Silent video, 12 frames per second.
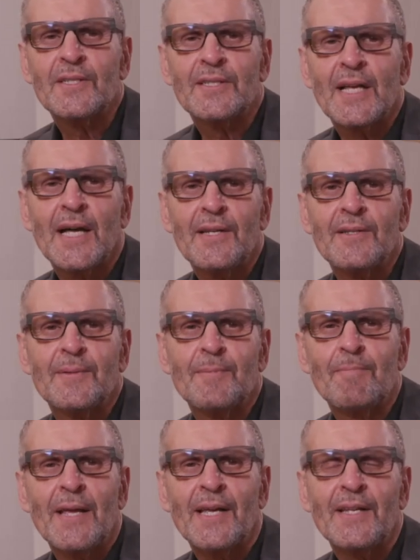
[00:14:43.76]
decided to
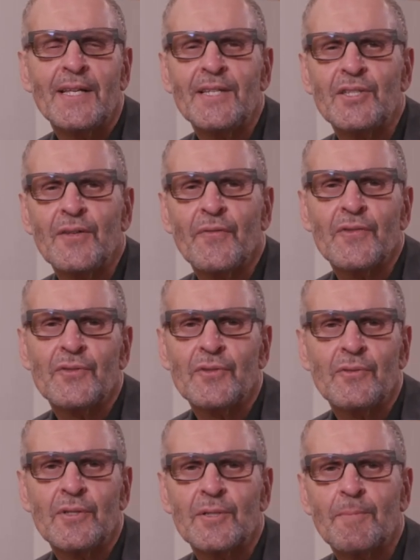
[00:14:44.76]
make it easy for
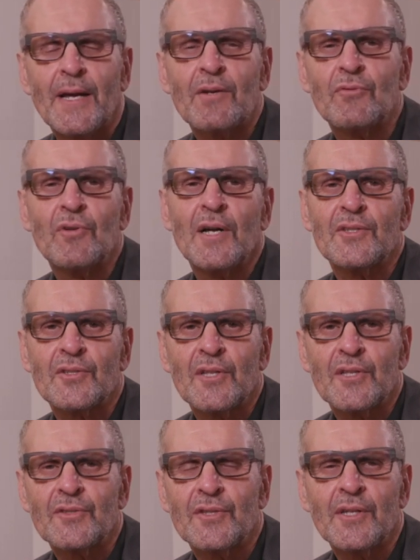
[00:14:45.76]
students by cross
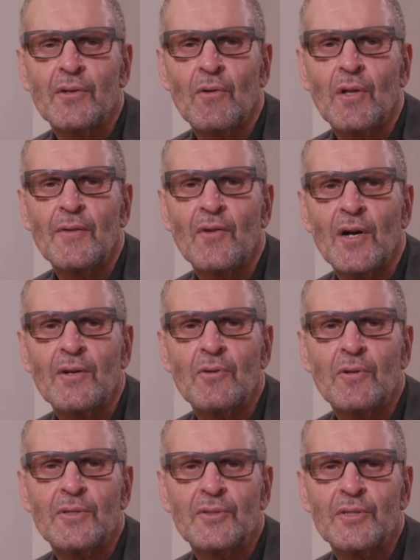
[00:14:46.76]
listing all of our
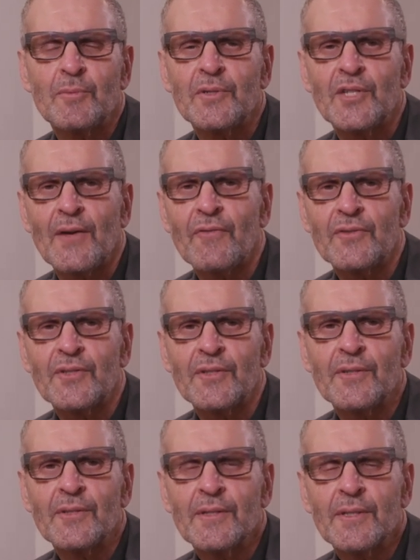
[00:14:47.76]
courses with
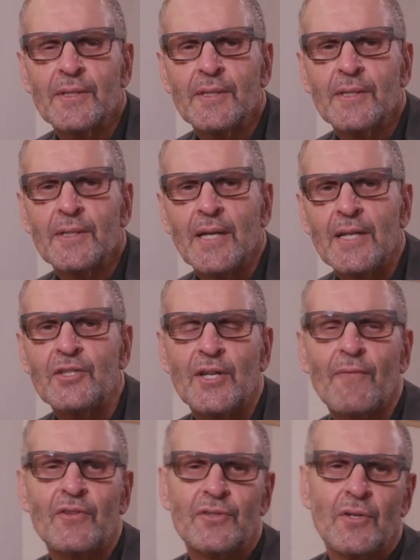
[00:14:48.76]
Jefferson and
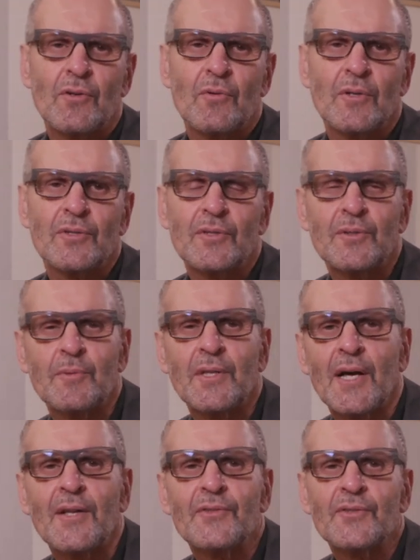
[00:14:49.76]
Jefferson courses with
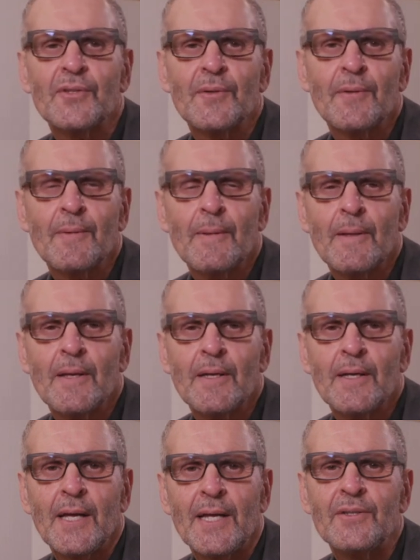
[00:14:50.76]
us,
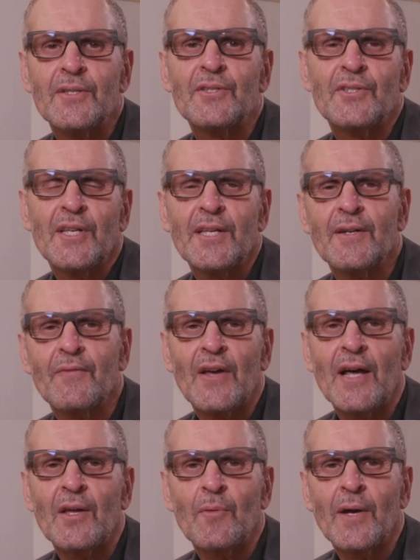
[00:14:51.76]
and to see and
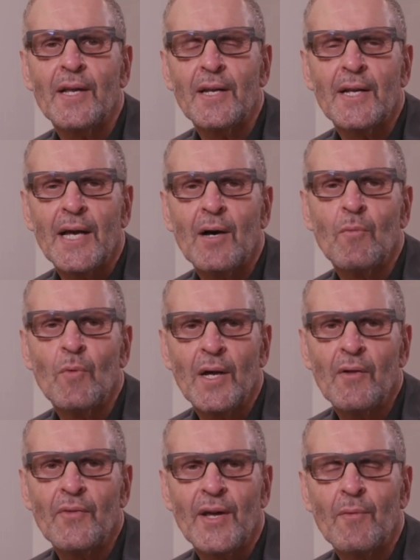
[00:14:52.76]
evaluate how
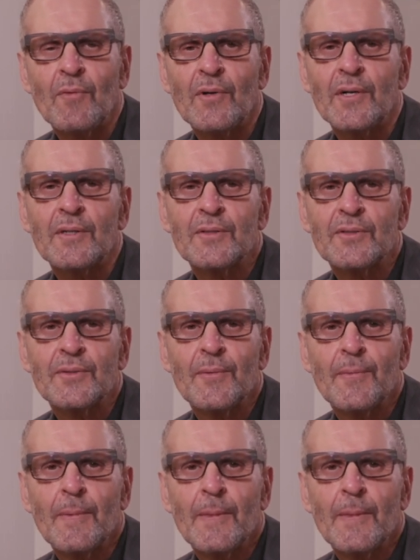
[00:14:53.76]
well that works.